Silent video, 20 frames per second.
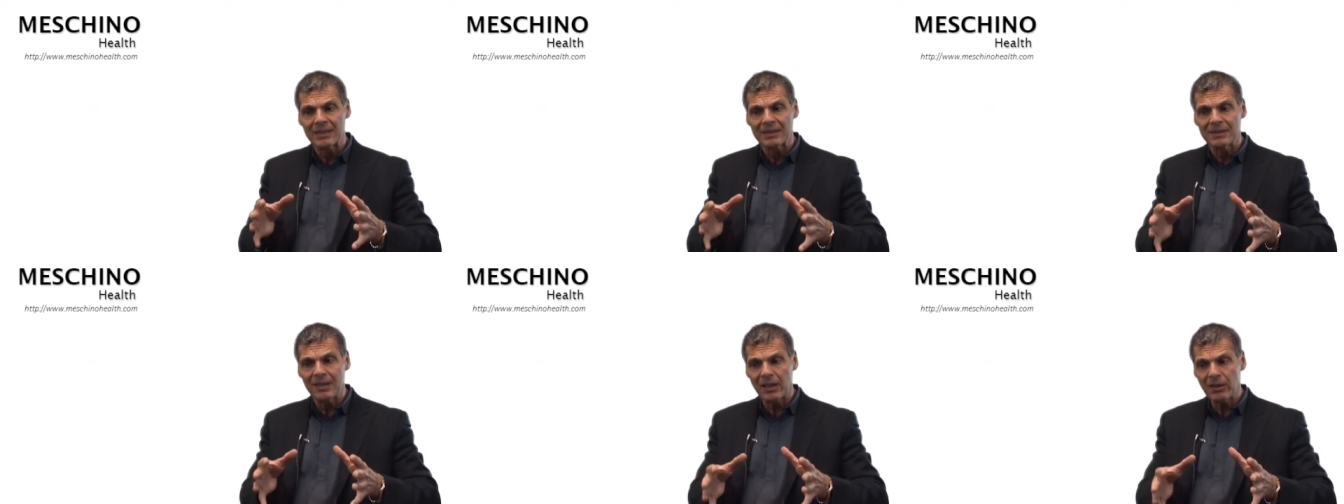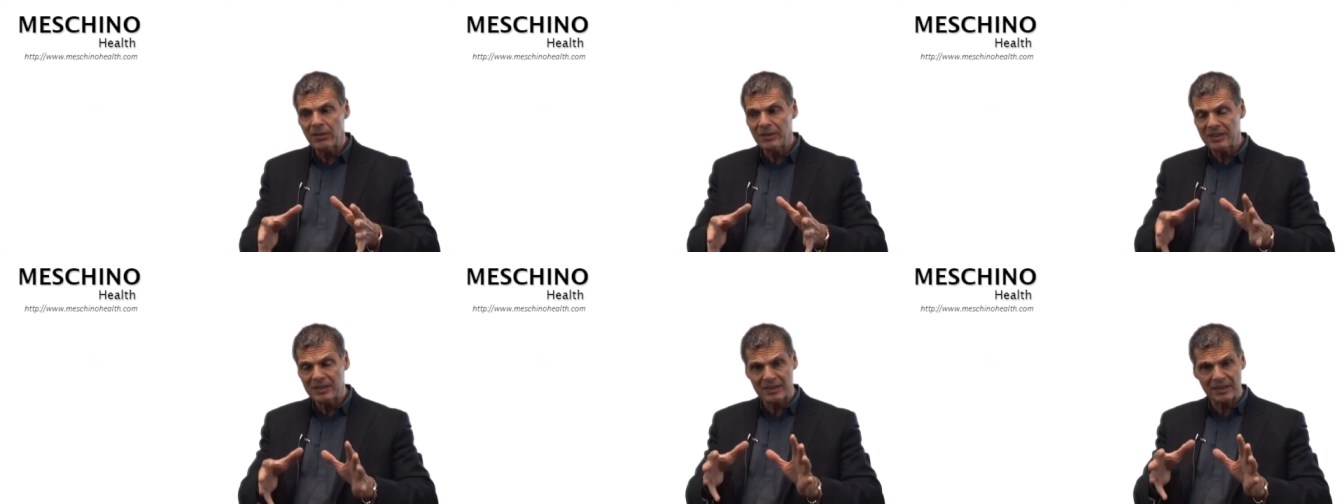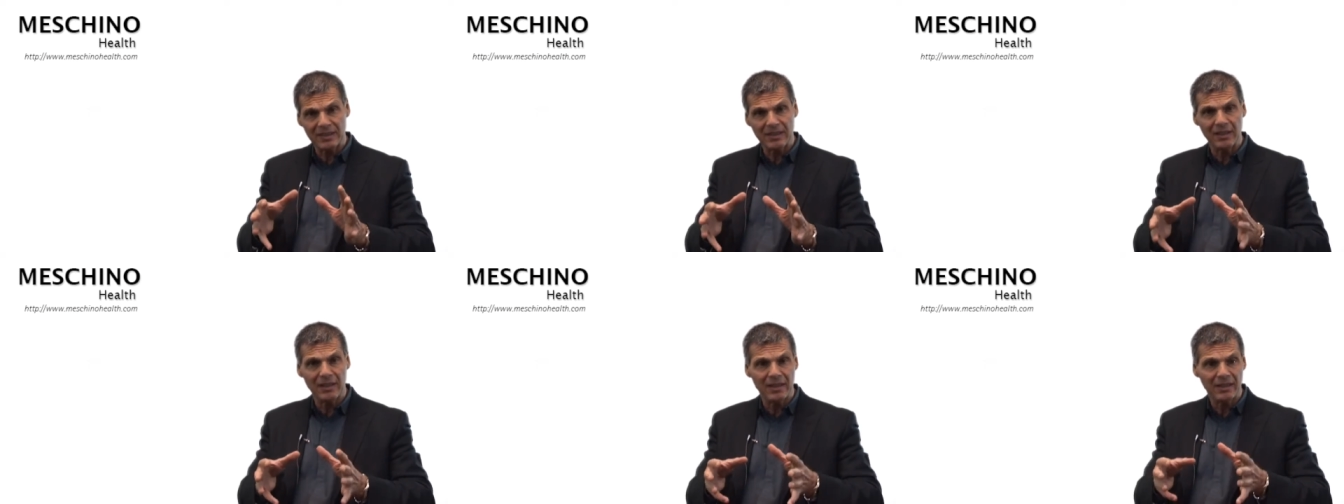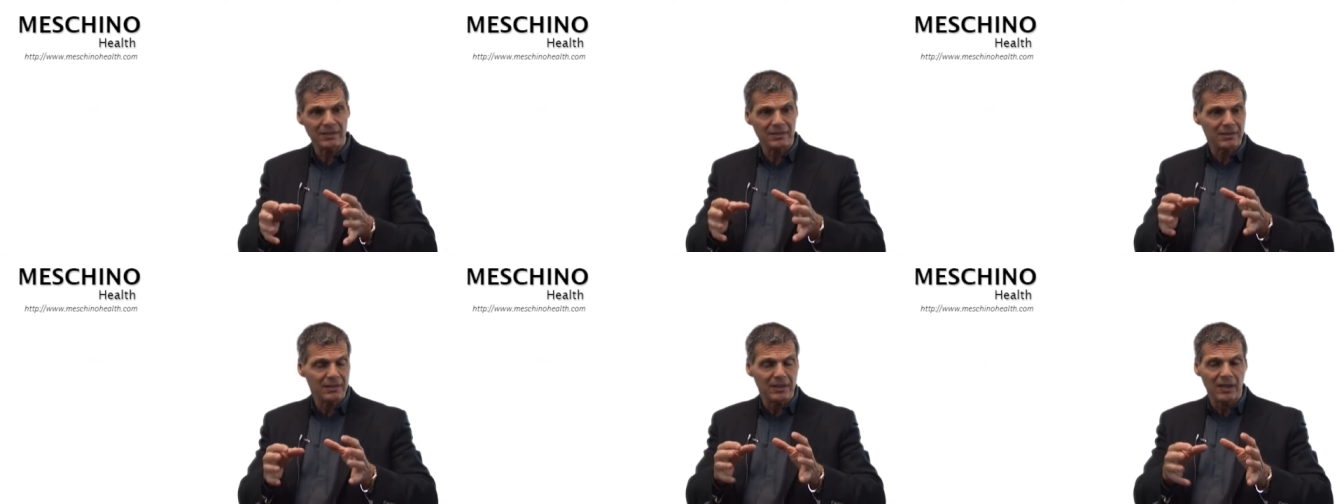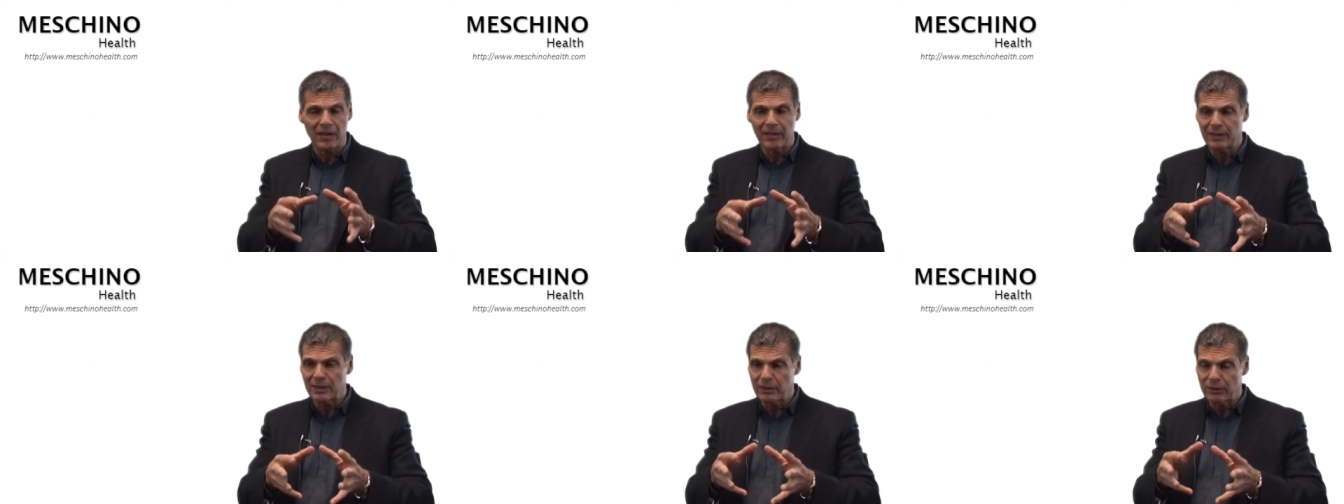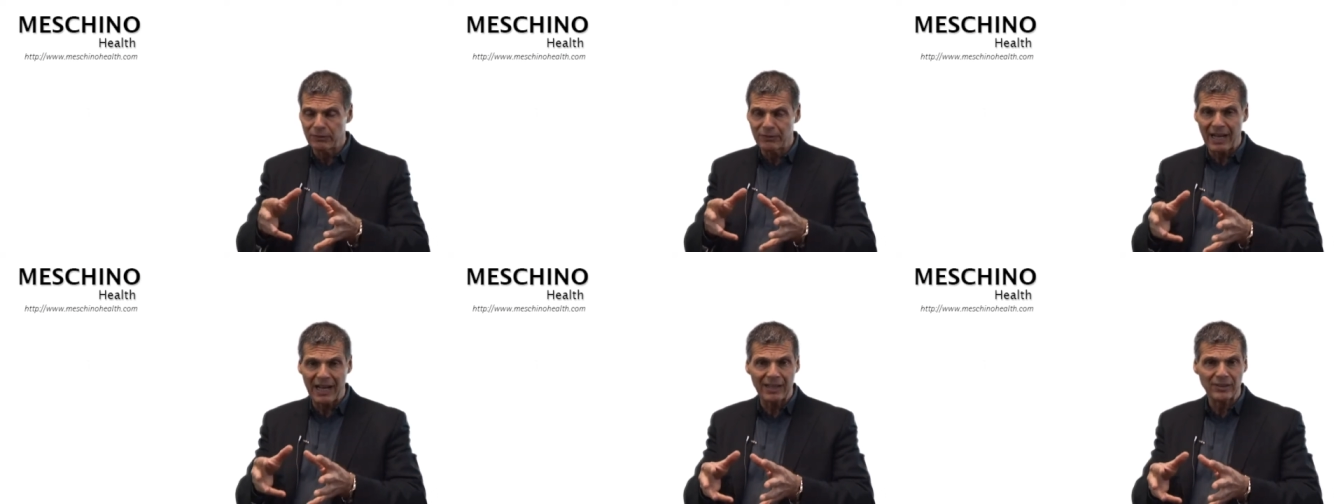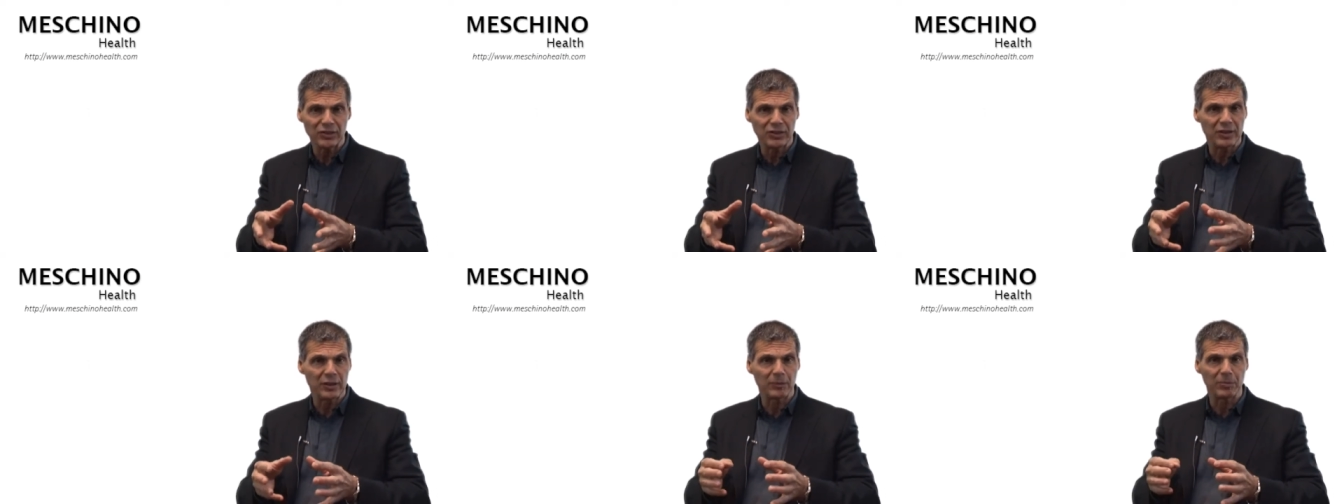Not only does it cause
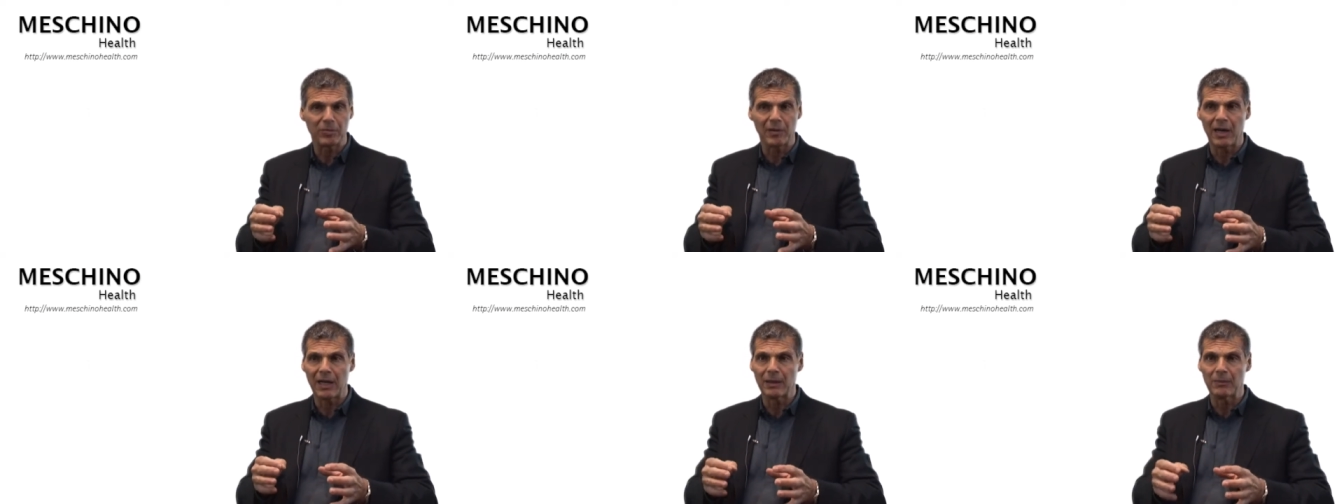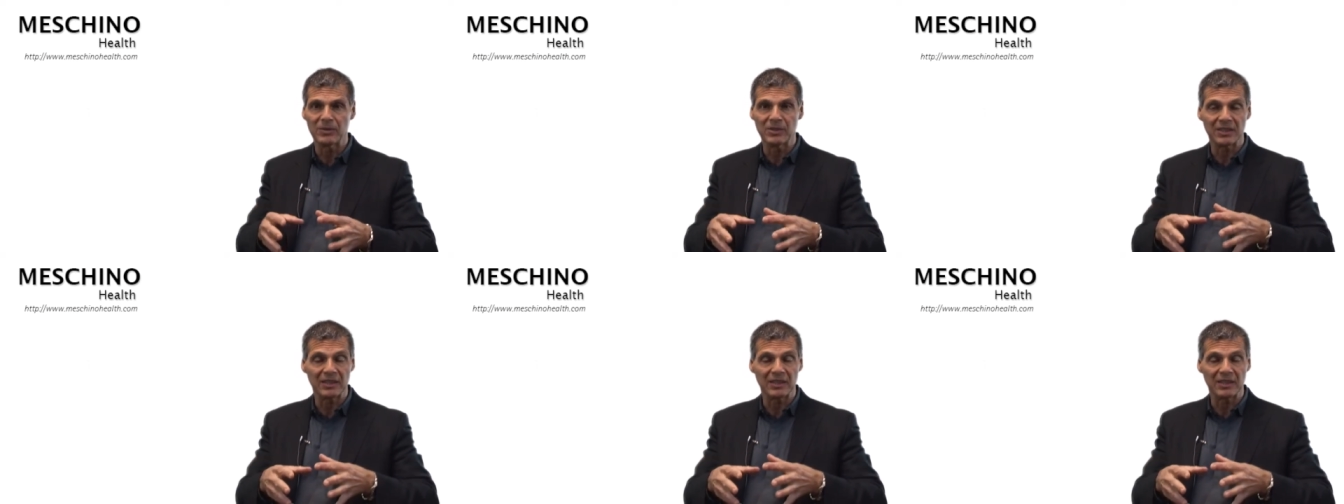cardiovascular problems